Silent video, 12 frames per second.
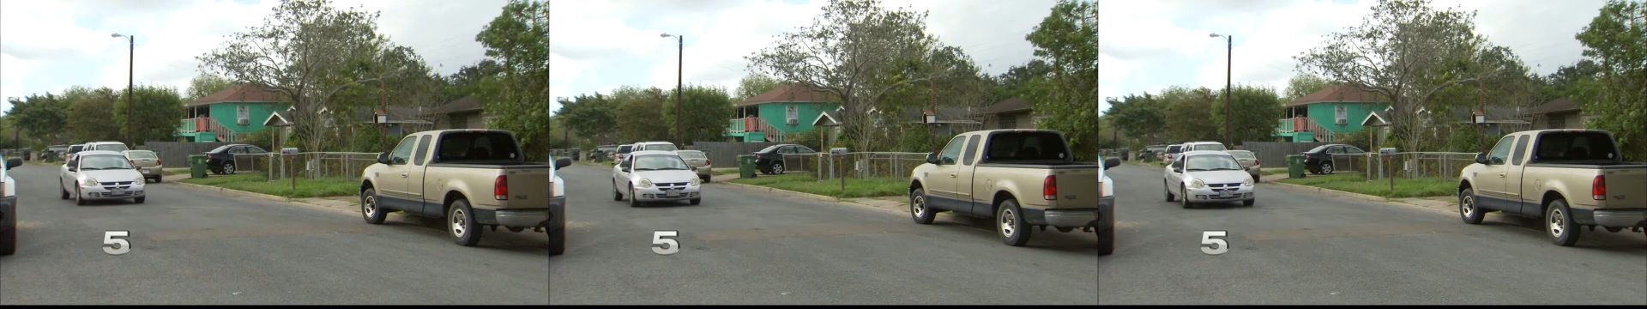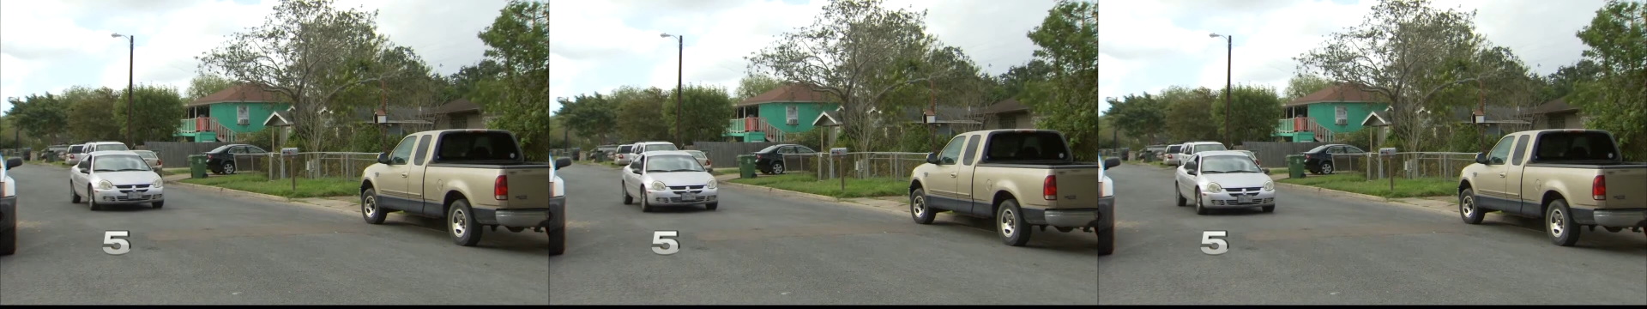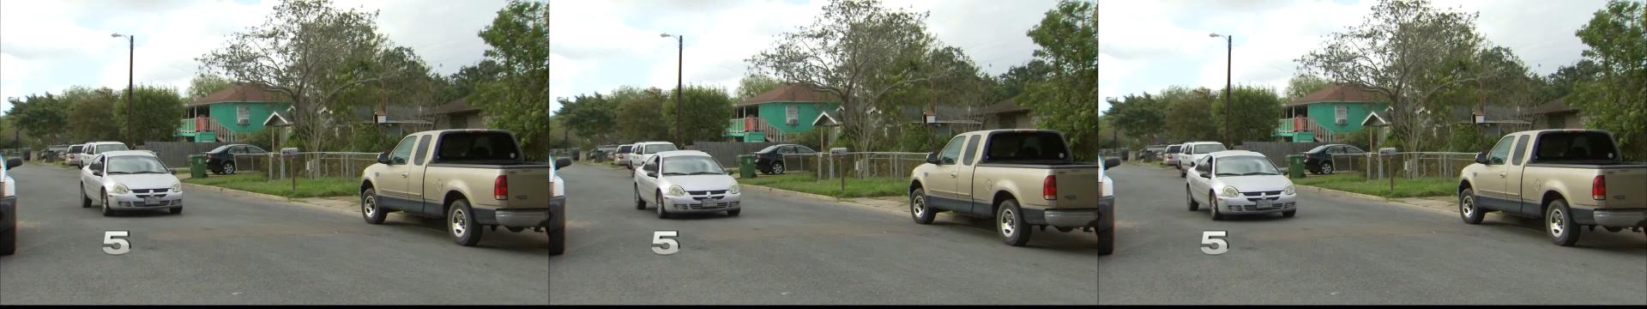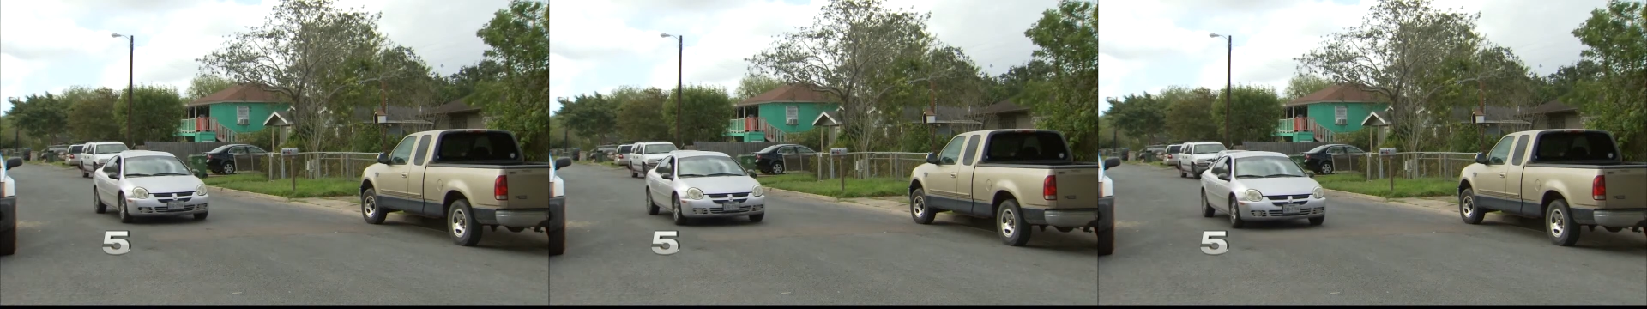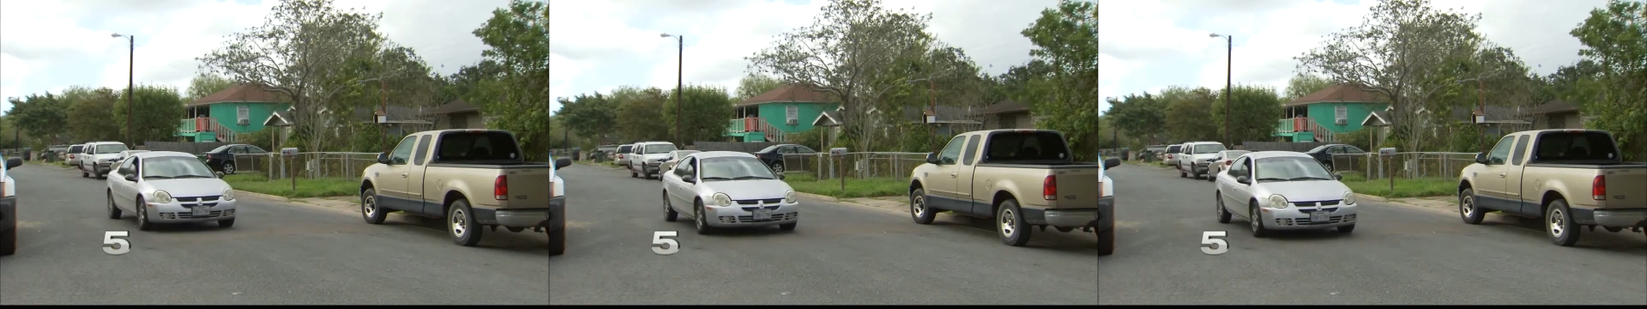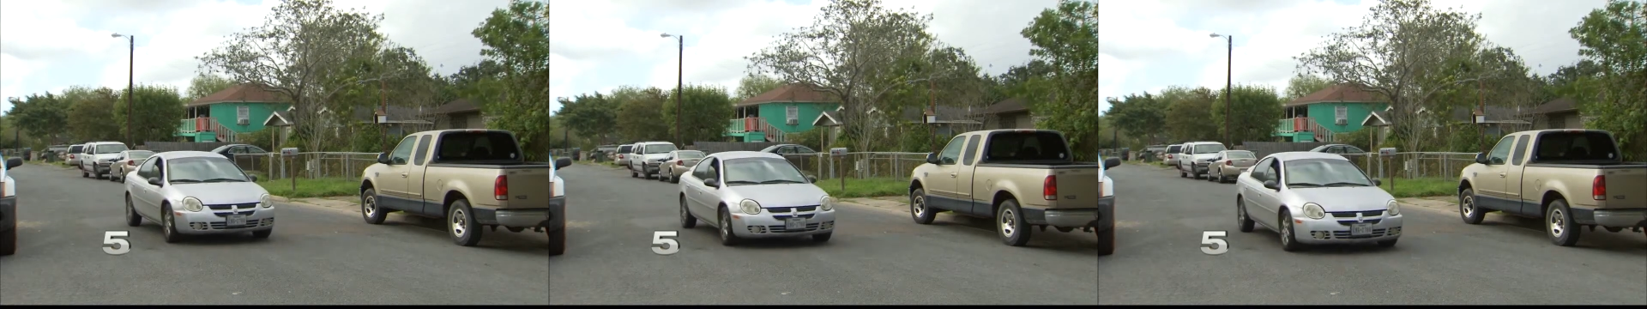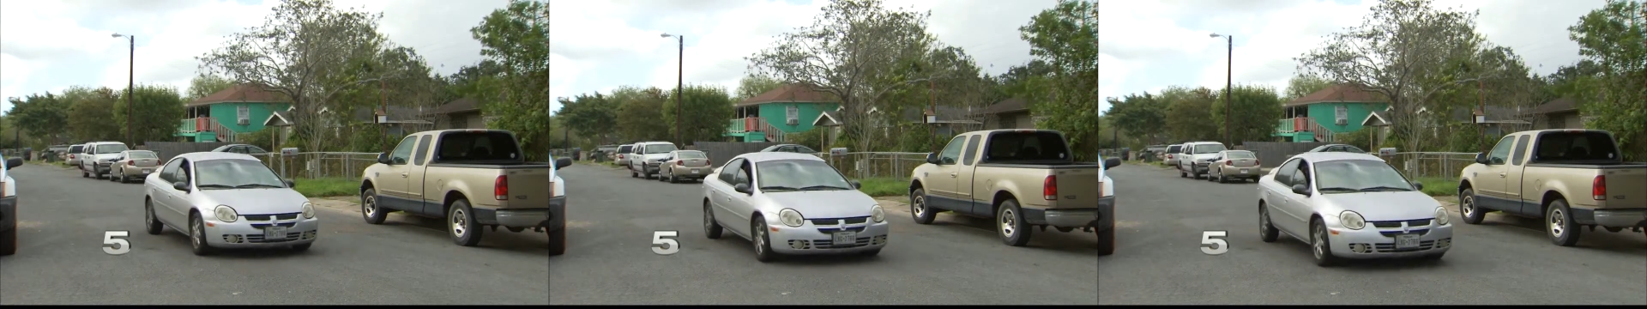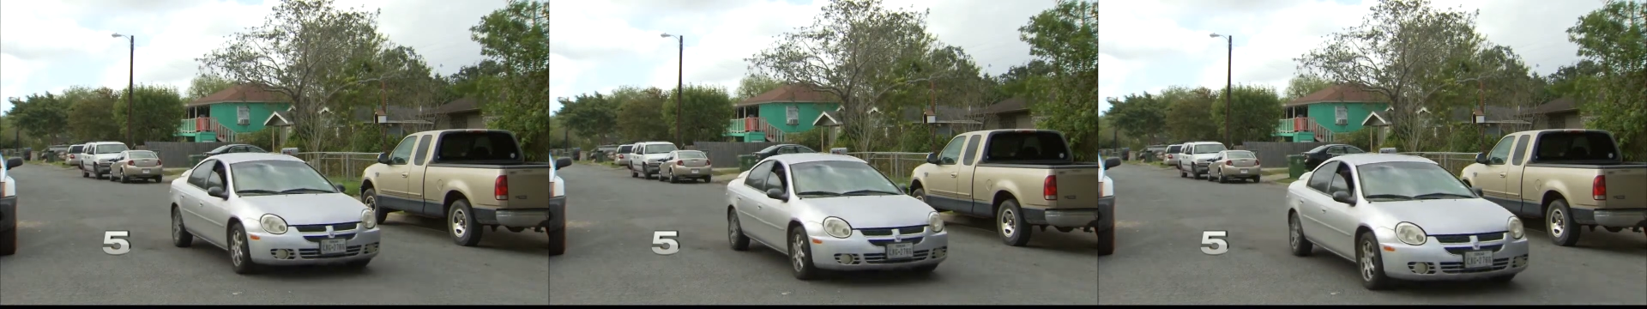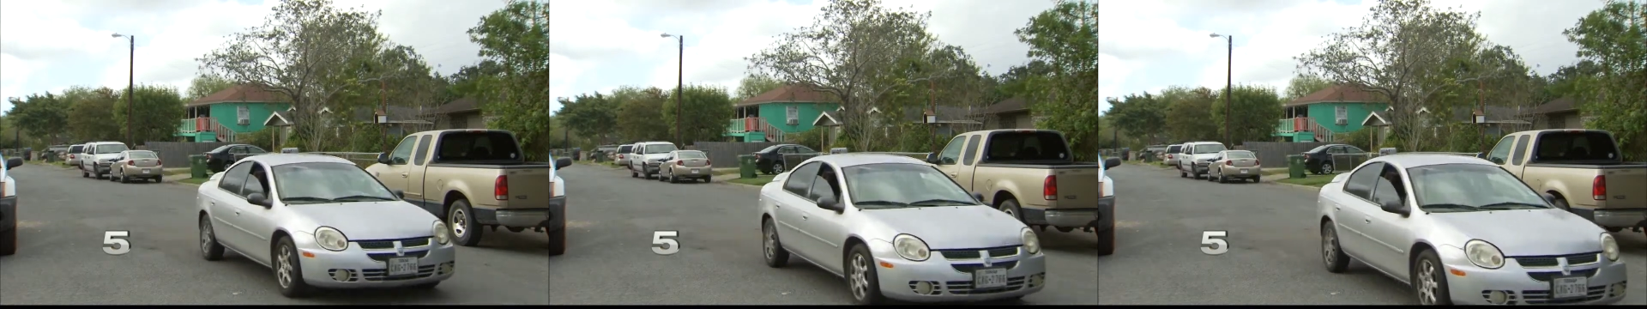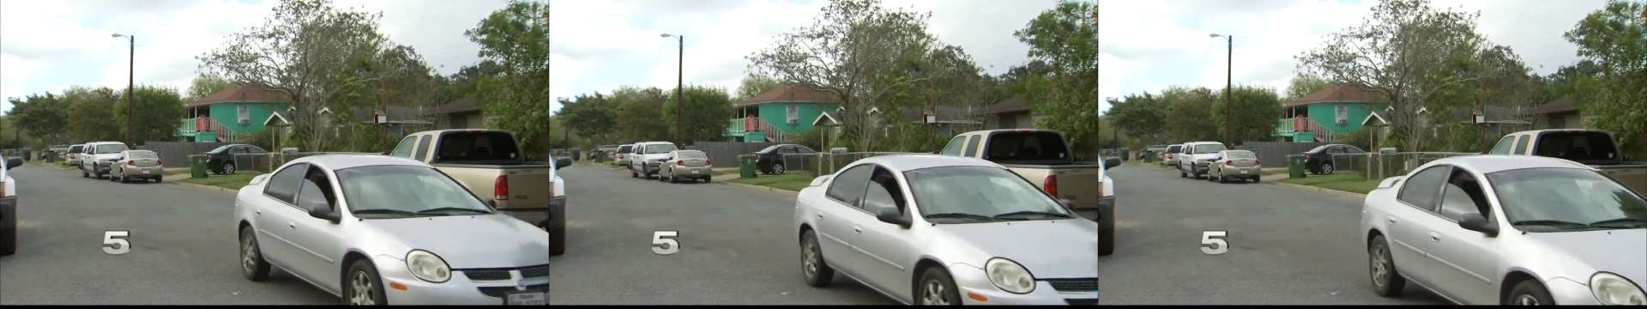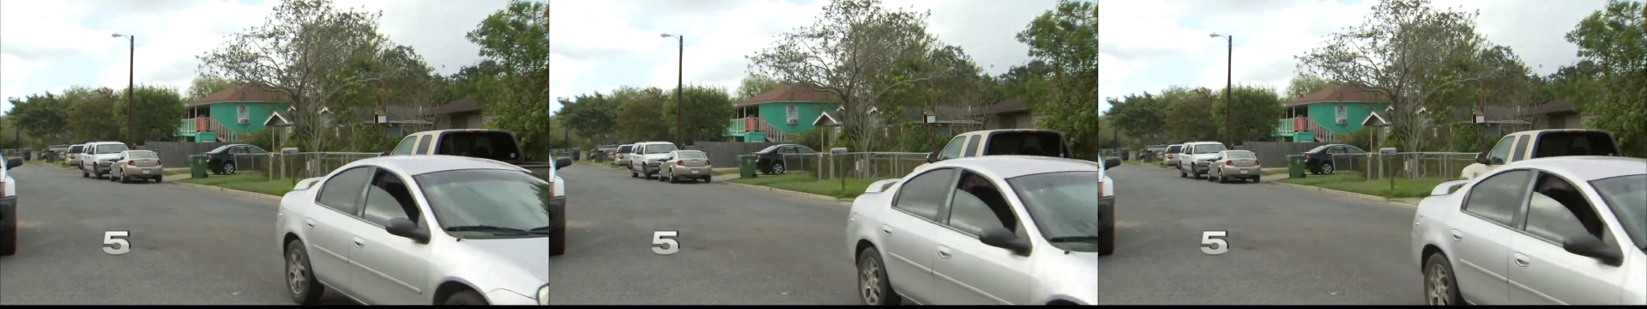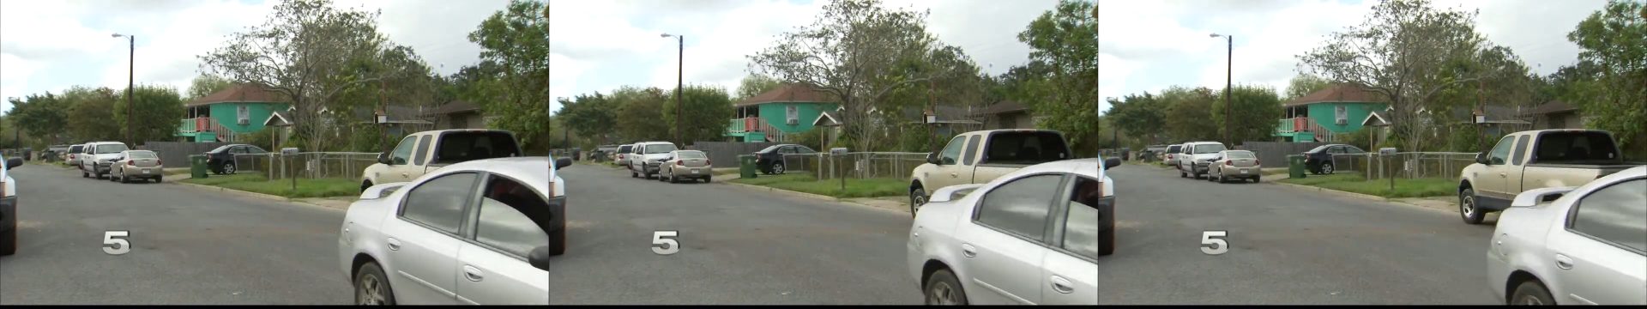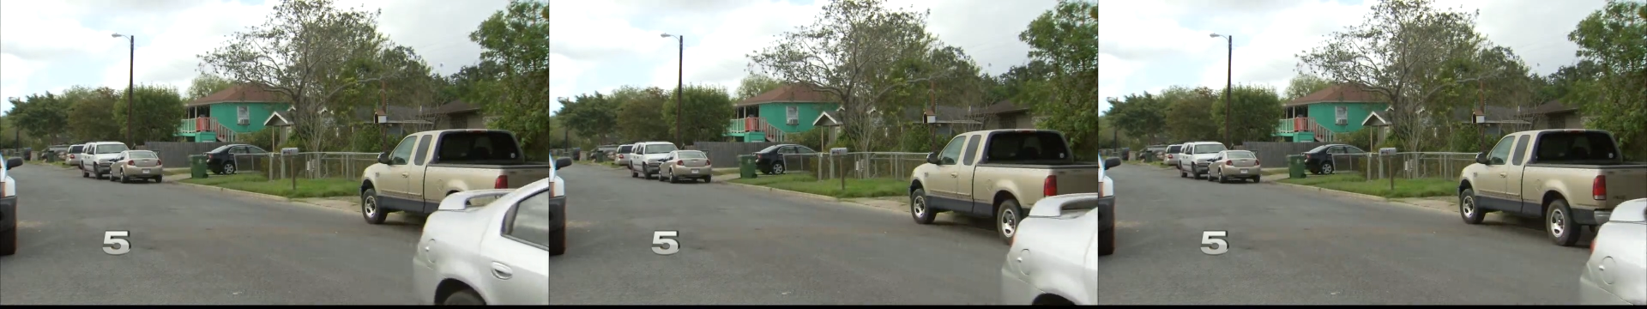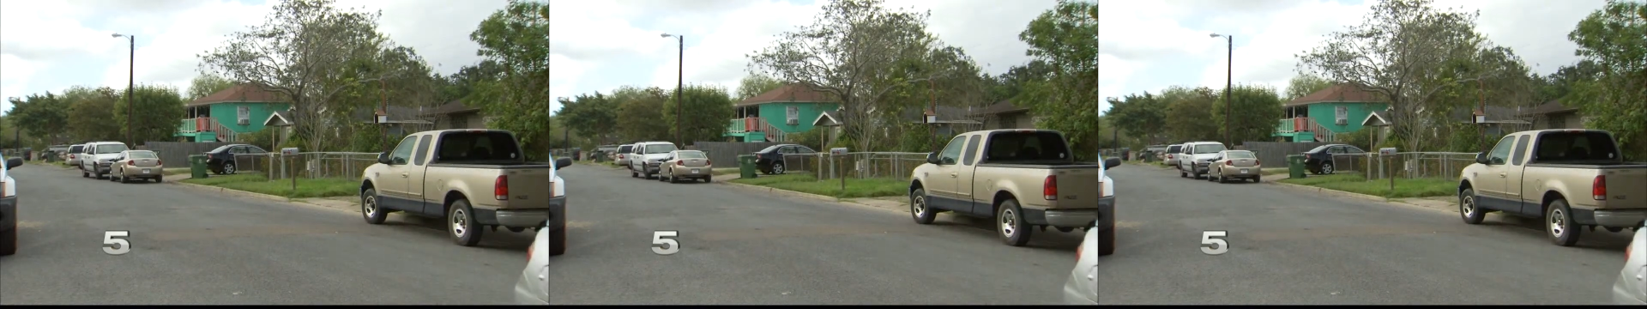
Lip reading: No face is visible, so there are no lips to read.